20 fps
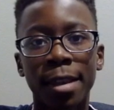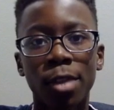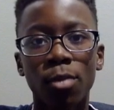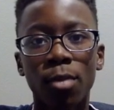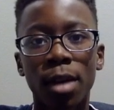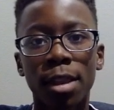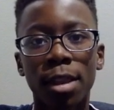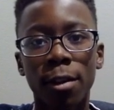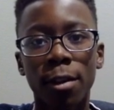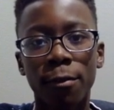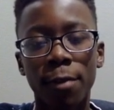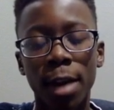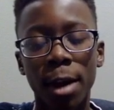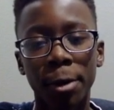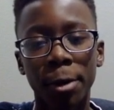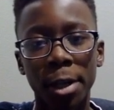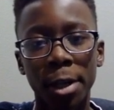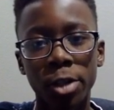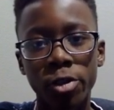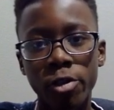was a
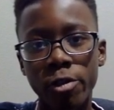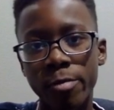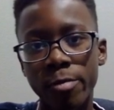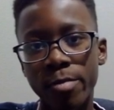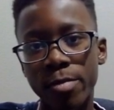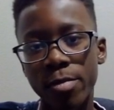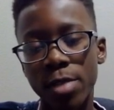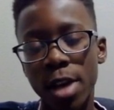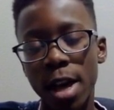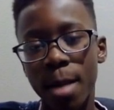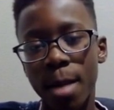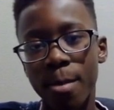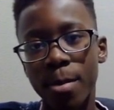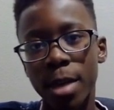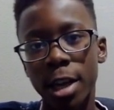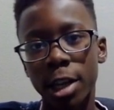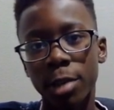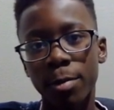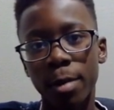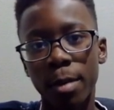very
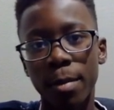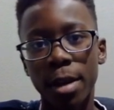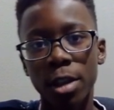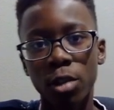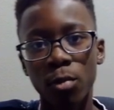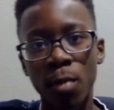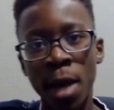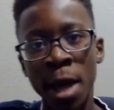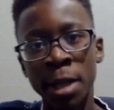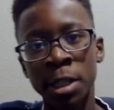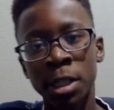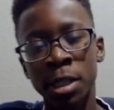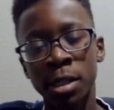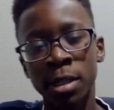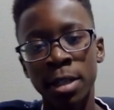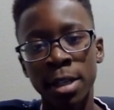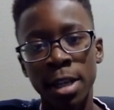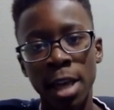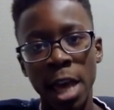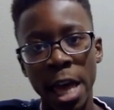experimental match.
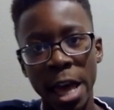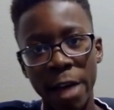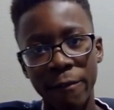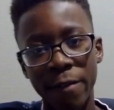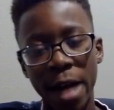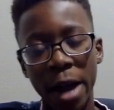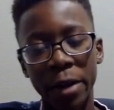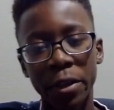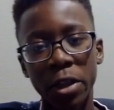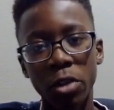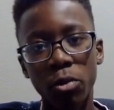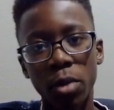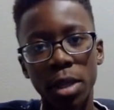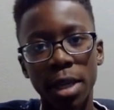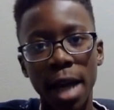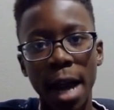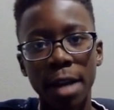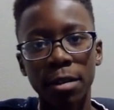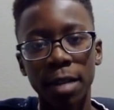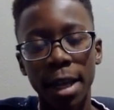In fact, this was
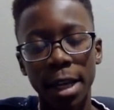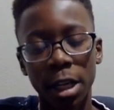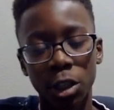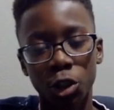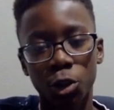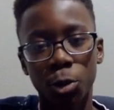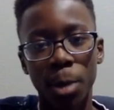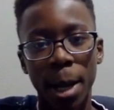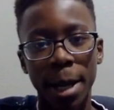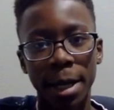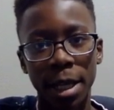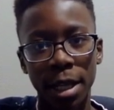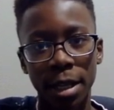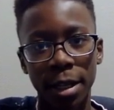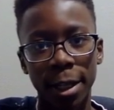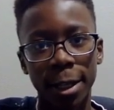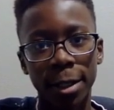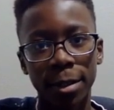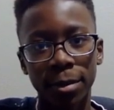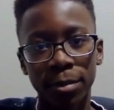kind of like a
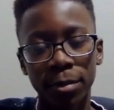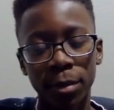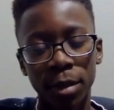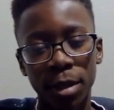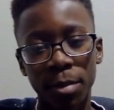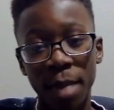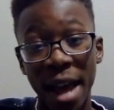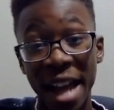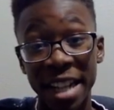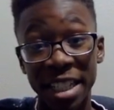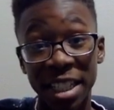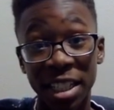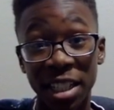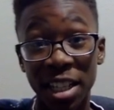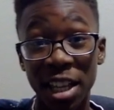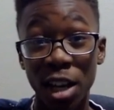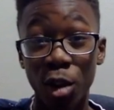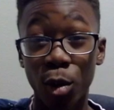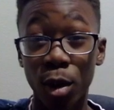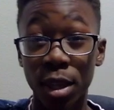training match.
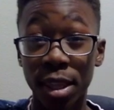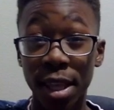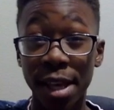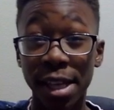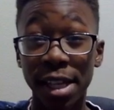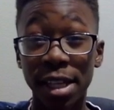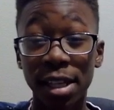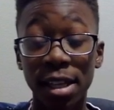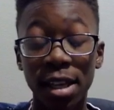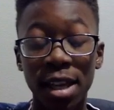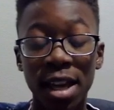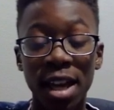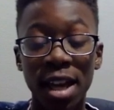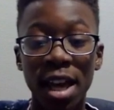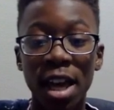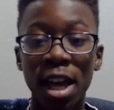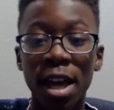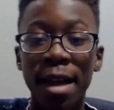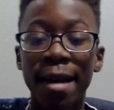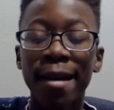It was like
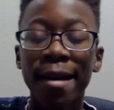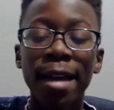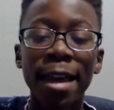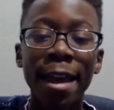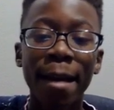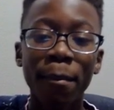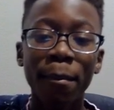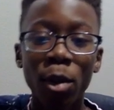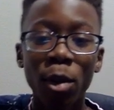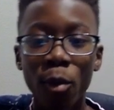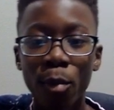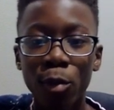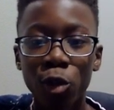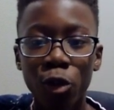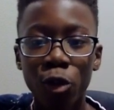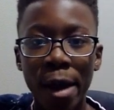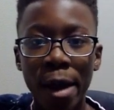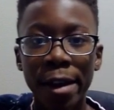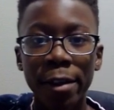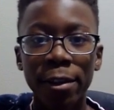Amorim was
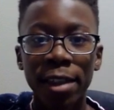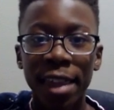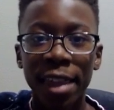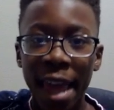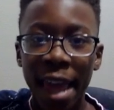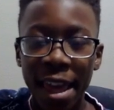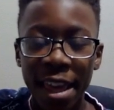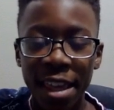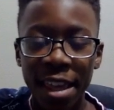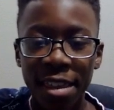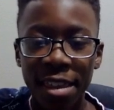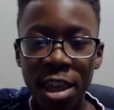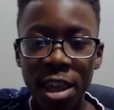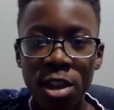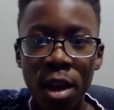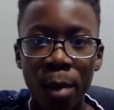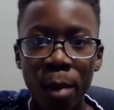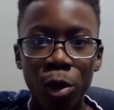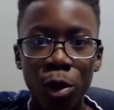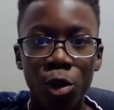trying to get his
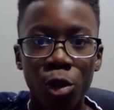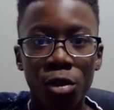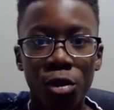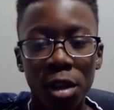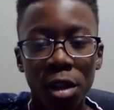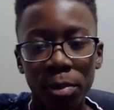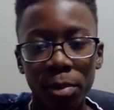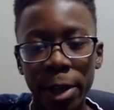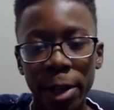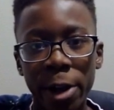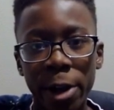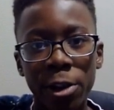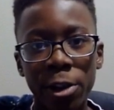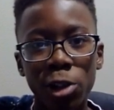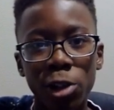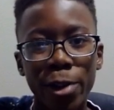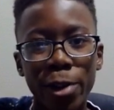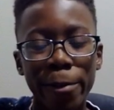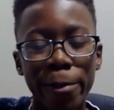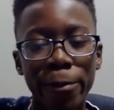system through to the players.
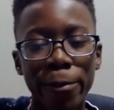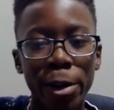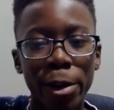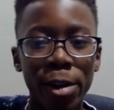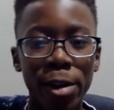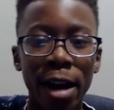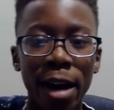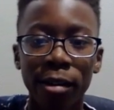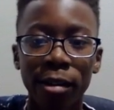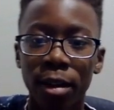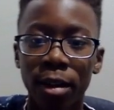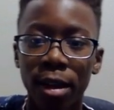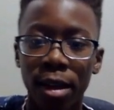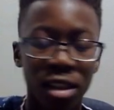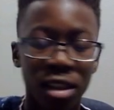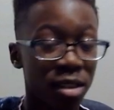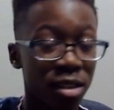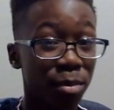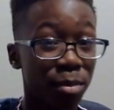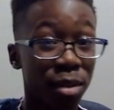He's trying to figure it out.
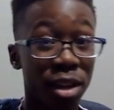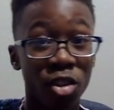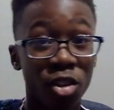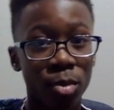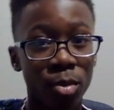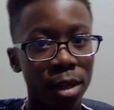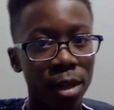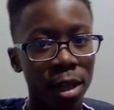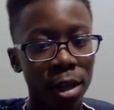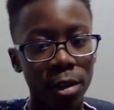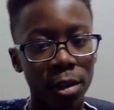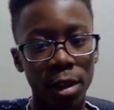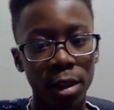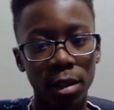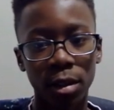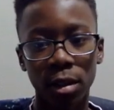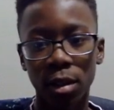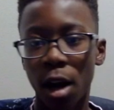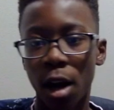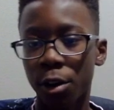Some players have been here
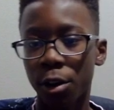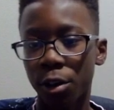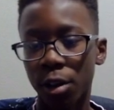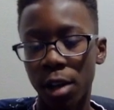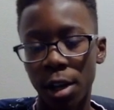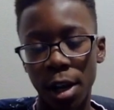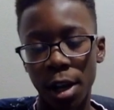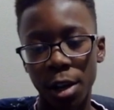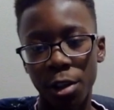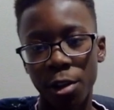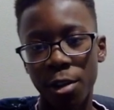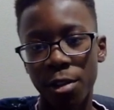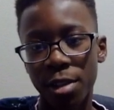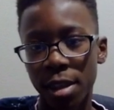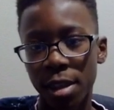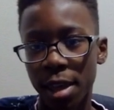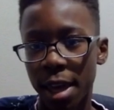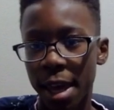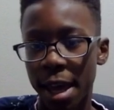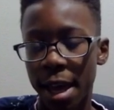longer than
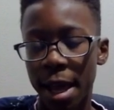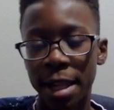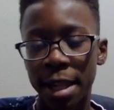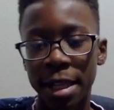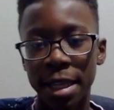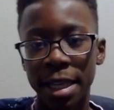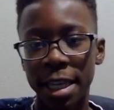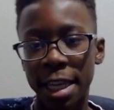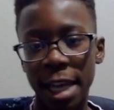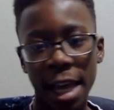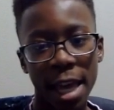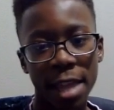others, and he